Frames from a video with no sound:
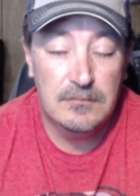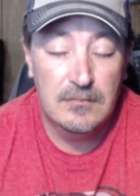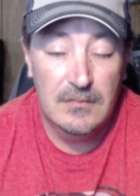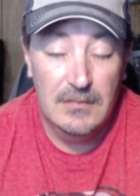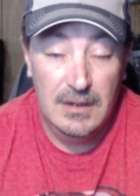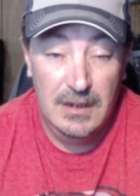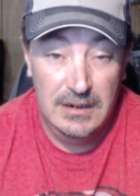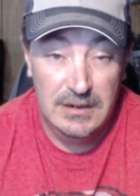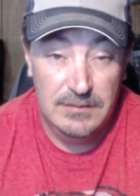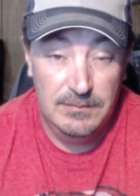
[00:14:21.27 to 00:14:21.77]

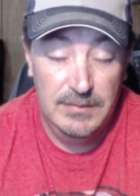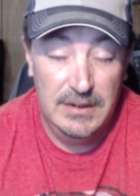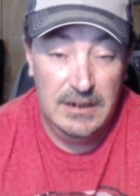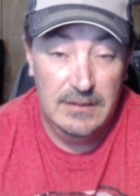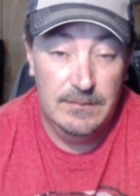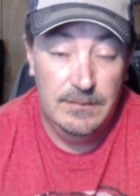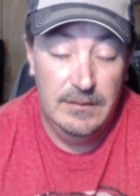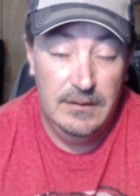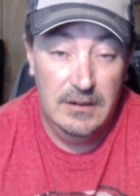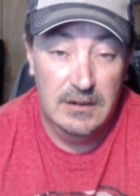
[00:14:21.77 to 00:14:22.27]
And that's a
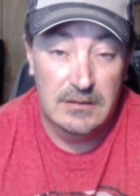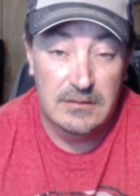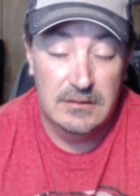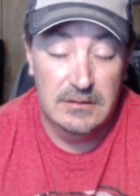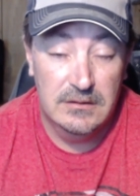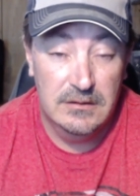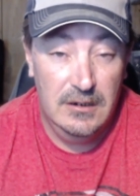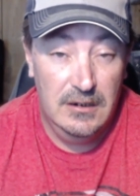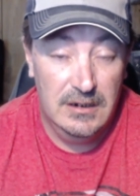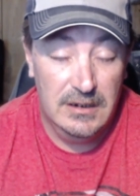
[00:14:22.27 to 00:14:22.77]
big plus because
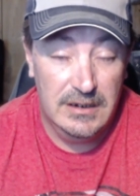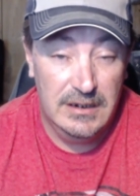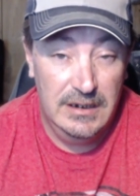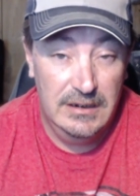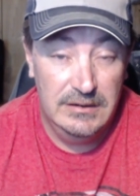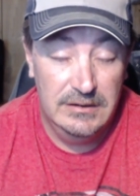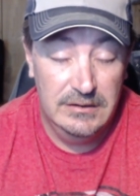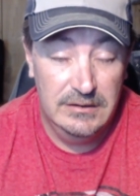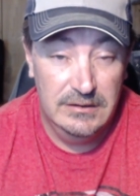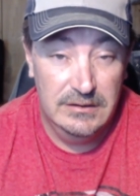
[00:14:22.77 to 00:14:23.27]
a lot of
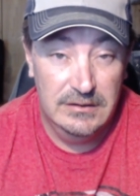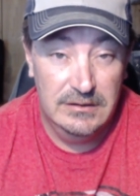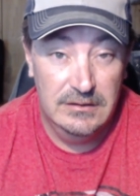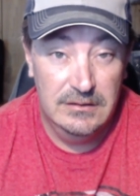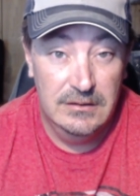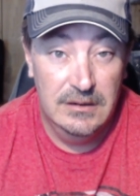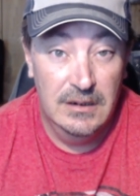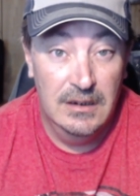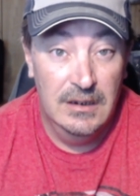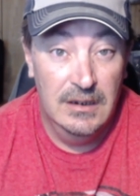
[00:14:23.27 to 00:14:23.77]
cases
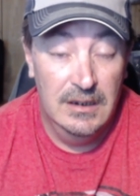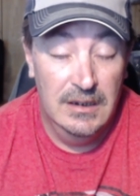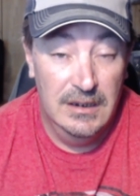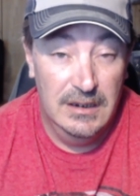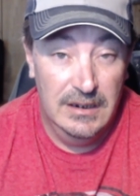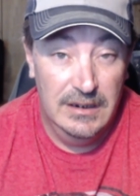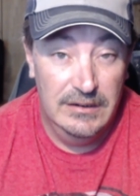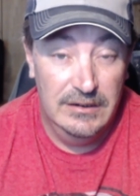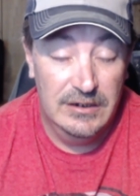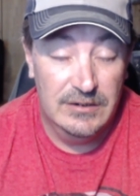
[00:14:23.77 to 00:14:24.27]

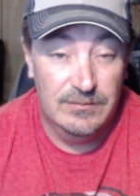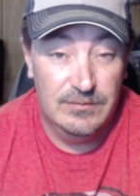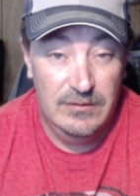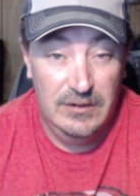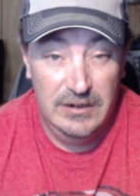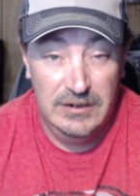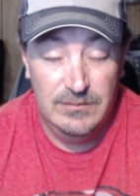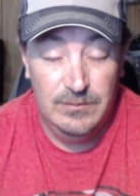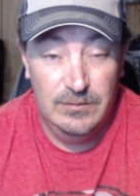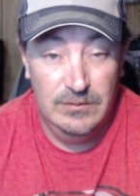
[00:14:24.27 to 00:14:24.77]
and this
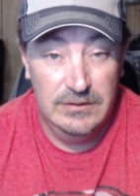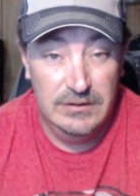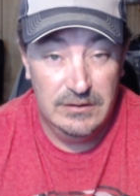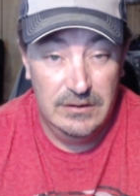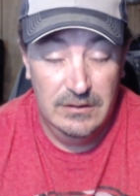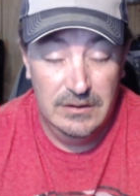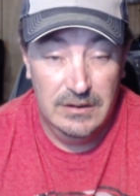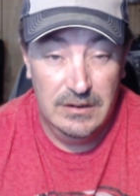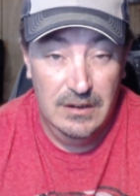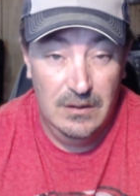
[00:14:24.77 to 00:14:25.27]
price point's
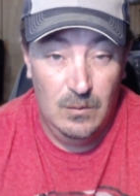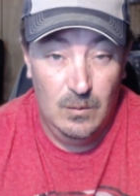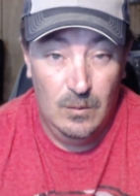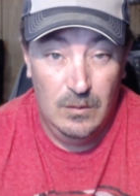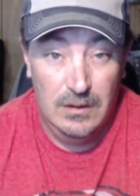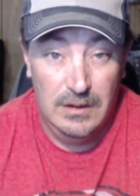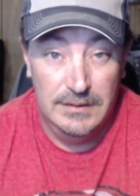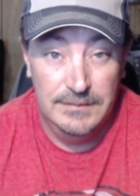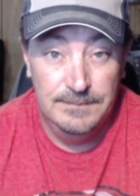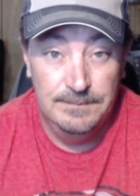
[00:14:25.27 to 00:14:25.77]
only got
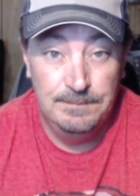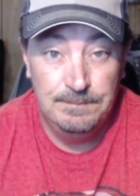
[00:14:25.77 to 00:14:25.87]
one.